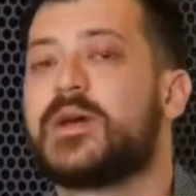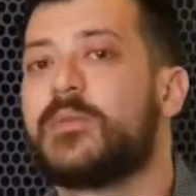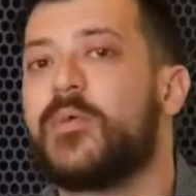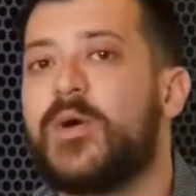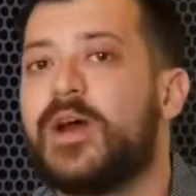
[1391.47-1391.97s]

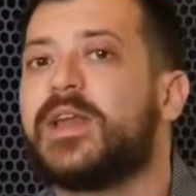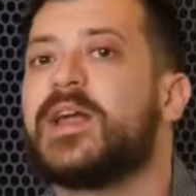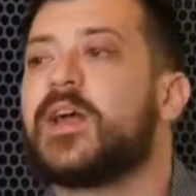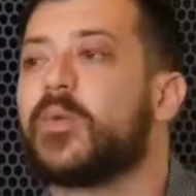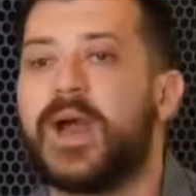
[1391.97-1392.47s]
Number
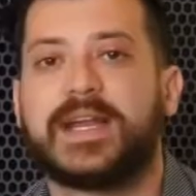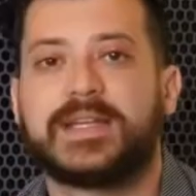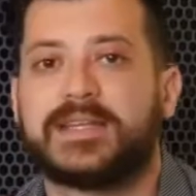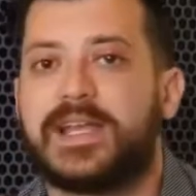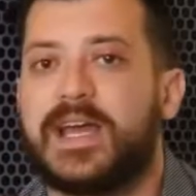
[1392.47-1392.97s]
one, write
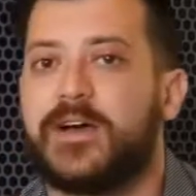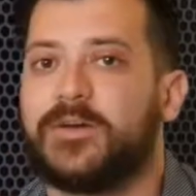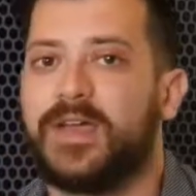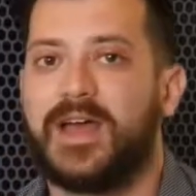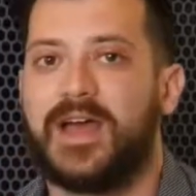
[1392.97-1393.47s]
it
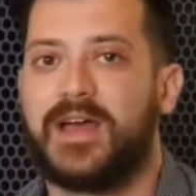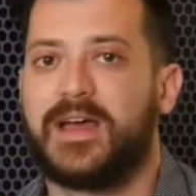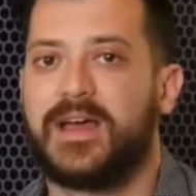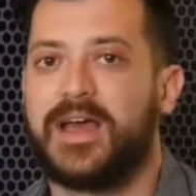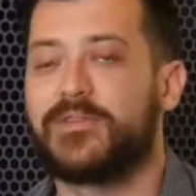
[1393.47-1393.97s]
down.
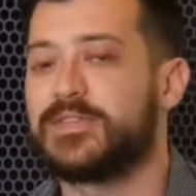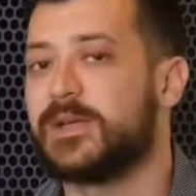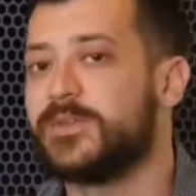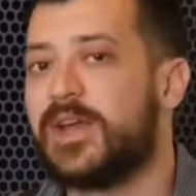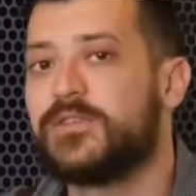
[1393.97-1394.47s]
Uh, every
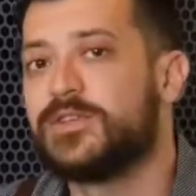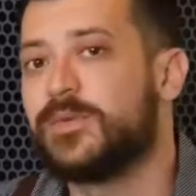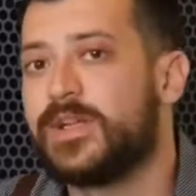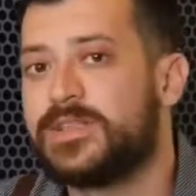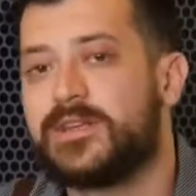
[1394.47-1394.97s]
time you have a
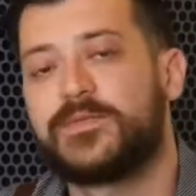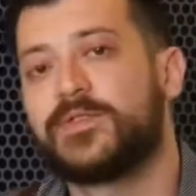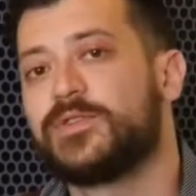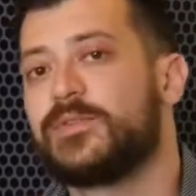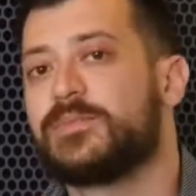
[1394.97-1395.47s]
new idea for
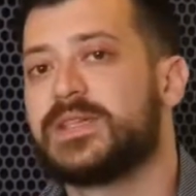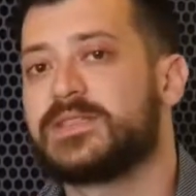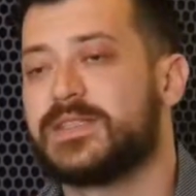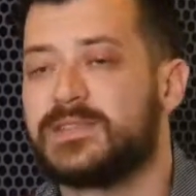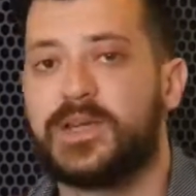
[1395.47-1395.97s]
a new
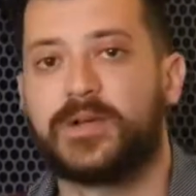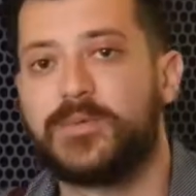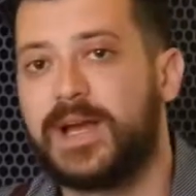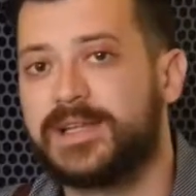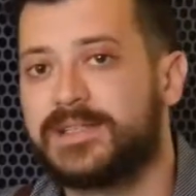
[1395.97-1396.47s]
business,
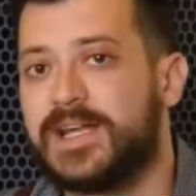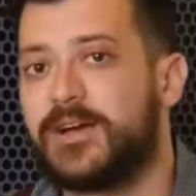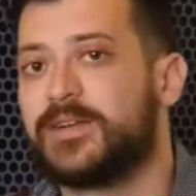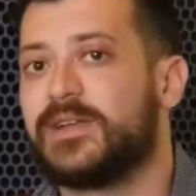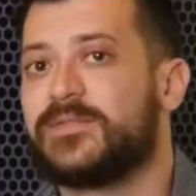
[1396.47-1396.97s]
write it
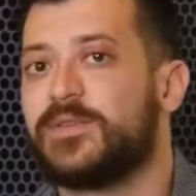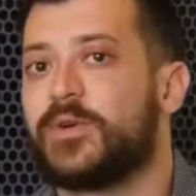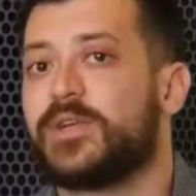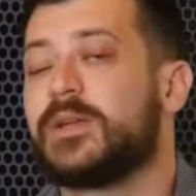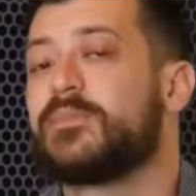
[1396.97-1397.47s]
down. If you're
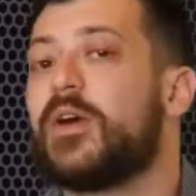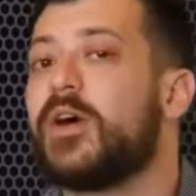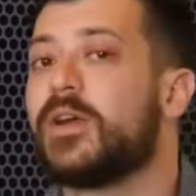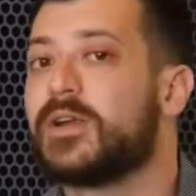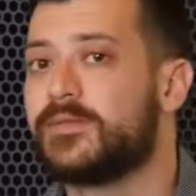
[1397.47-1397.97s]
already
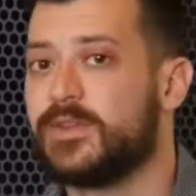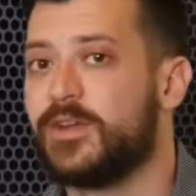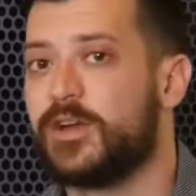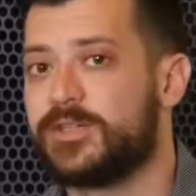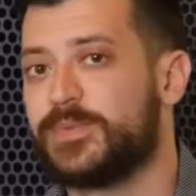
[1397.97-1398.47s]
part of an
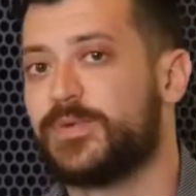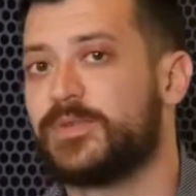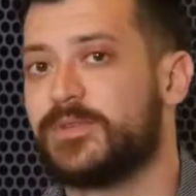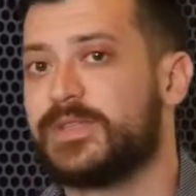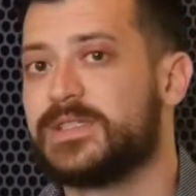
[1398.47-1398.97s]

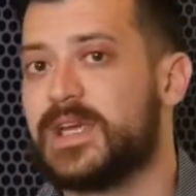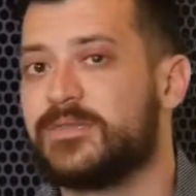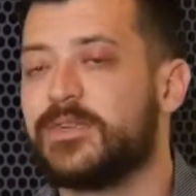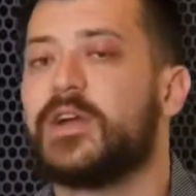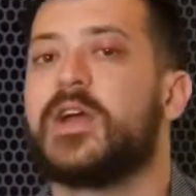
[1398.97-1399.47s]
entrepreneurial
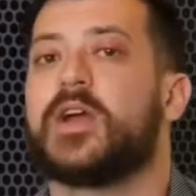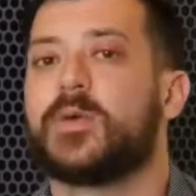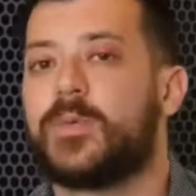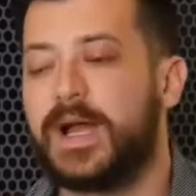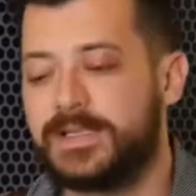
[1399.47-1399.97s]
endeavor,
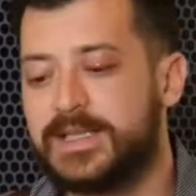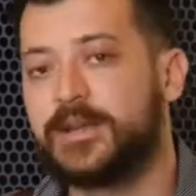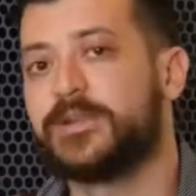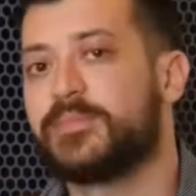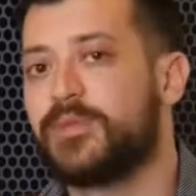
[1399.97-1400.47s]
write
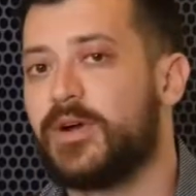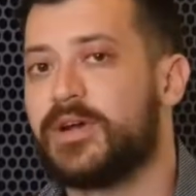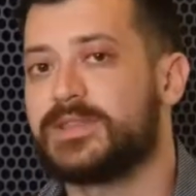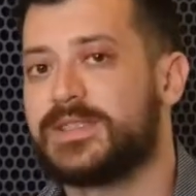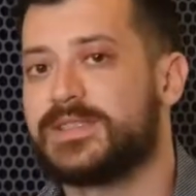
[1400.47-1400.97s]
down your
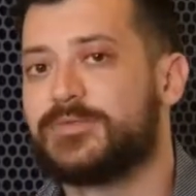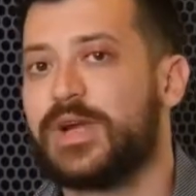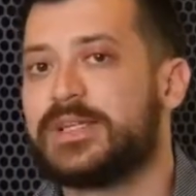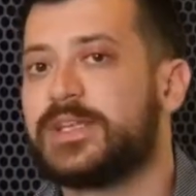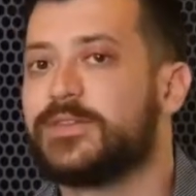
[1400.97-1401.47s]
process,
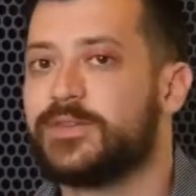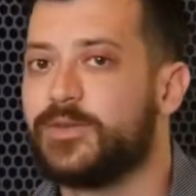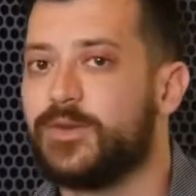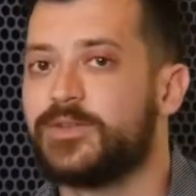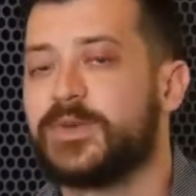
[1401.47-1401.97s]
write down your
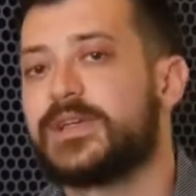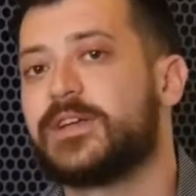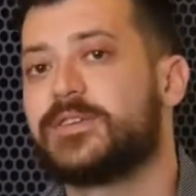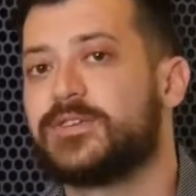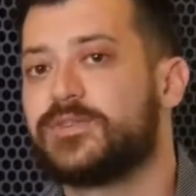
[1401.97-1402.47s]
goals, write
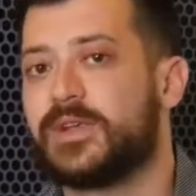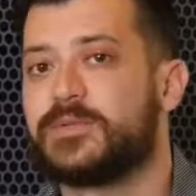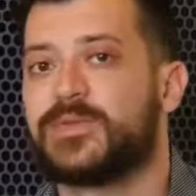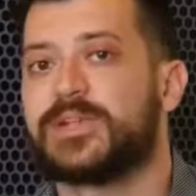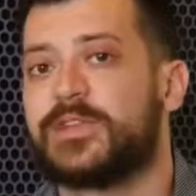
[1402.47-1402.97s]
down your
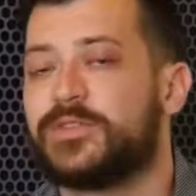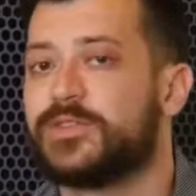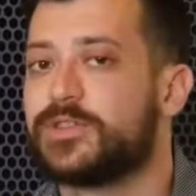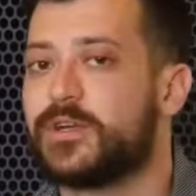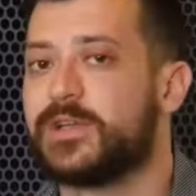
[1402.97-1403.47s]
dreams, write down
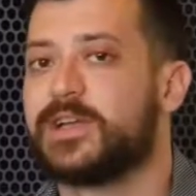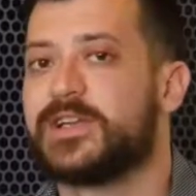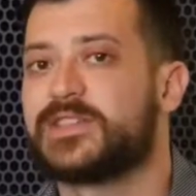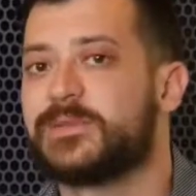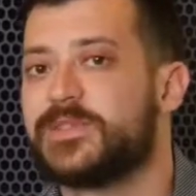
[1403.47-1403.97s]
your target
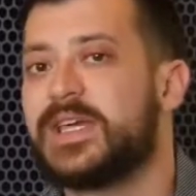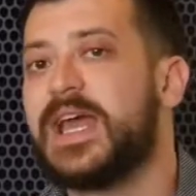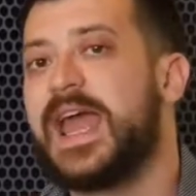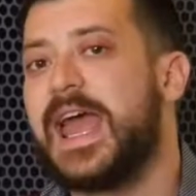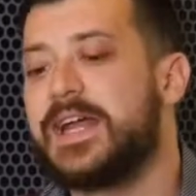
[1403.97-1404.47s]
customers.
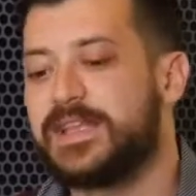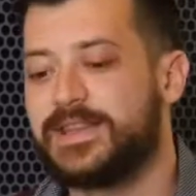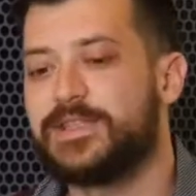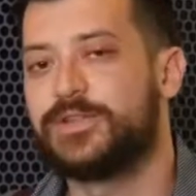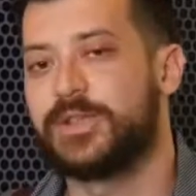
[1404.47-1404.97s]

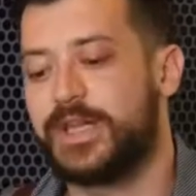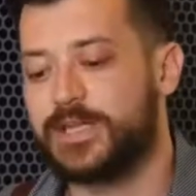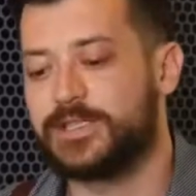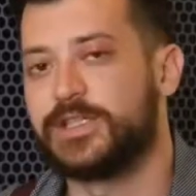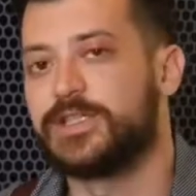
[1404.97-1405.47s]
Anything you can
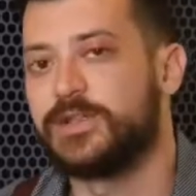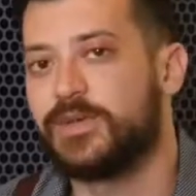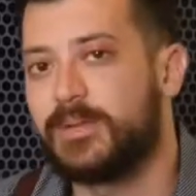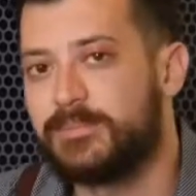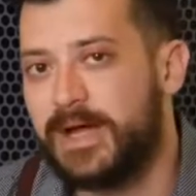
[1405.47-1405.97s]
actually
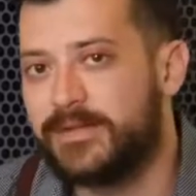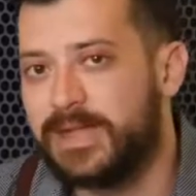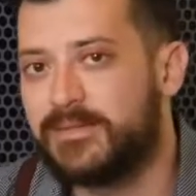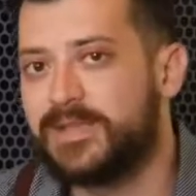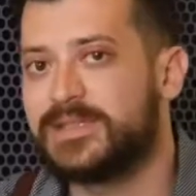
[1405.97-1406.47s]
do about
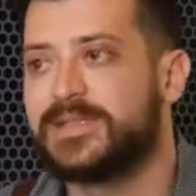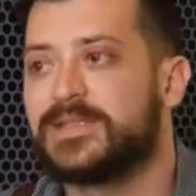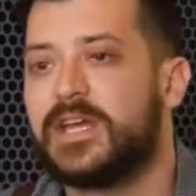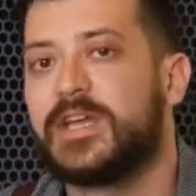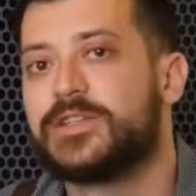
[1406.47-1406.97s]
that
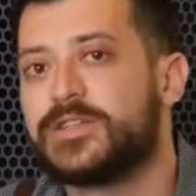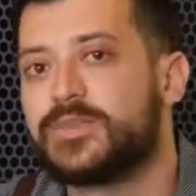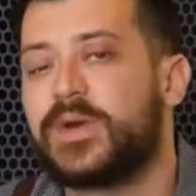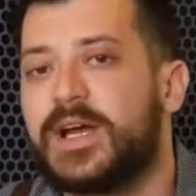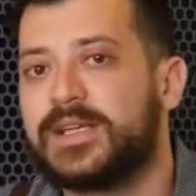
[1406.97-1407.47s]
business,
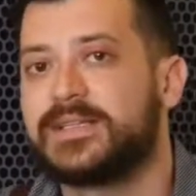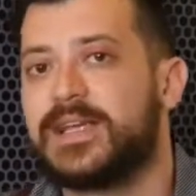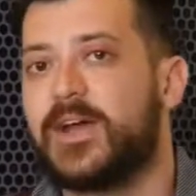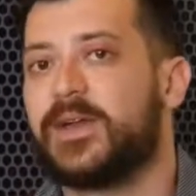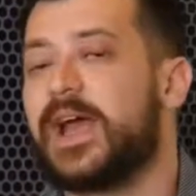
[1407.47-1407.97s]
just write it
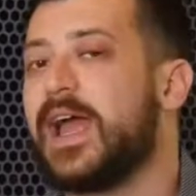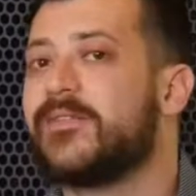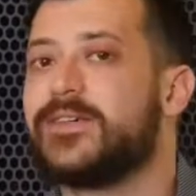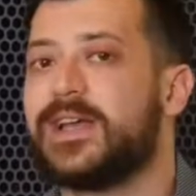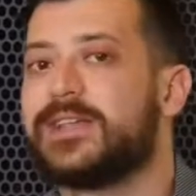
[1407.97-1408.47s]
down. I
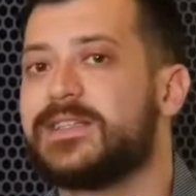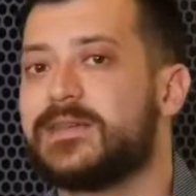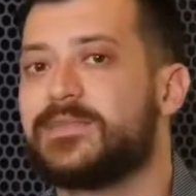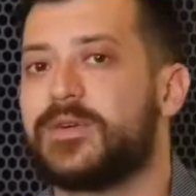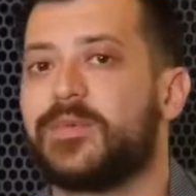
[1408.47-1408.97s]
have an
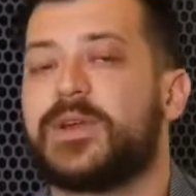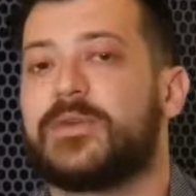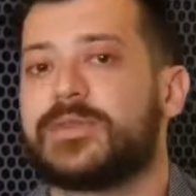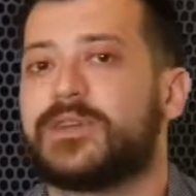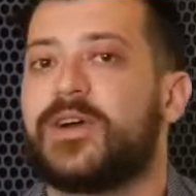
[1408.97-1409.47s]
idea book. When I
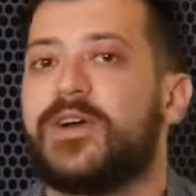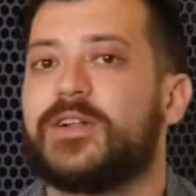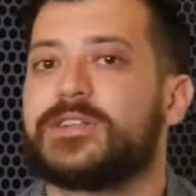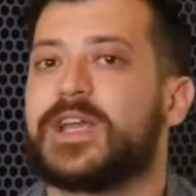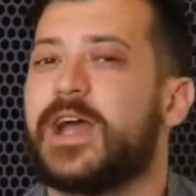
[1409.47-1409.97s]
was in
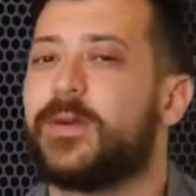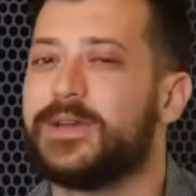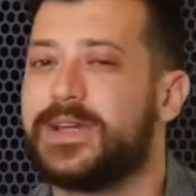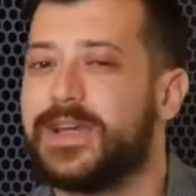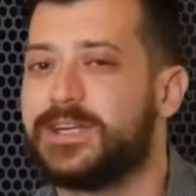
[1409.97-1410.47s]
college, how
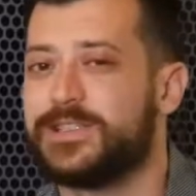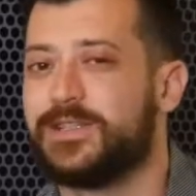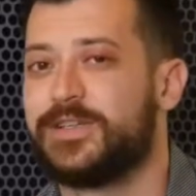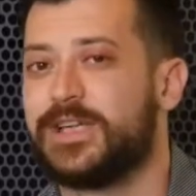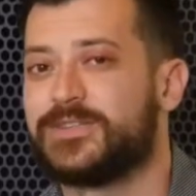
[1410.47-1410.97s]
did I
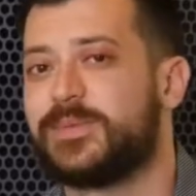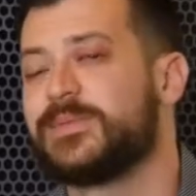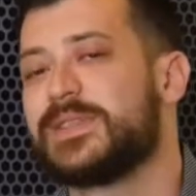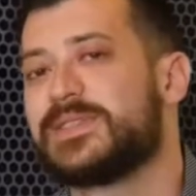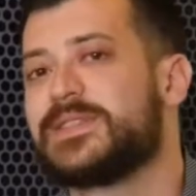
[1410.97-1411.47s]
actually get so
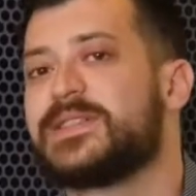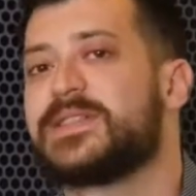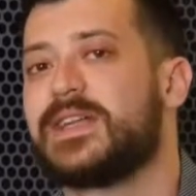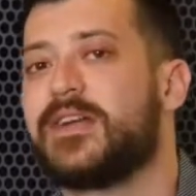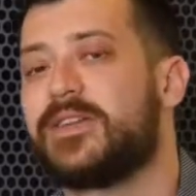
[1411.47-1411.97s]
many
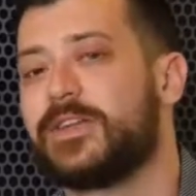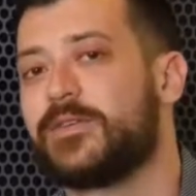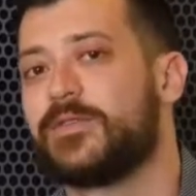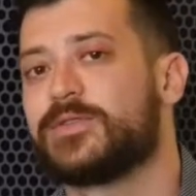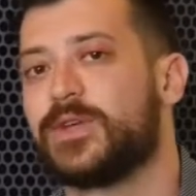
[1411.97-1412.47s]
businesses and how did they
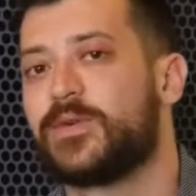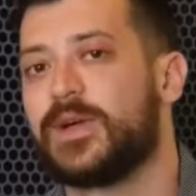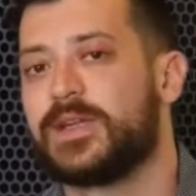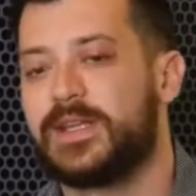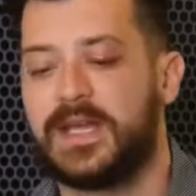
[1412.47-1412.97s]
grow so
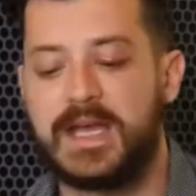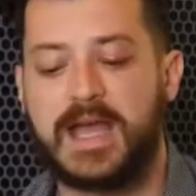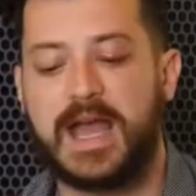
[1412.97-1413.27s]
quickly?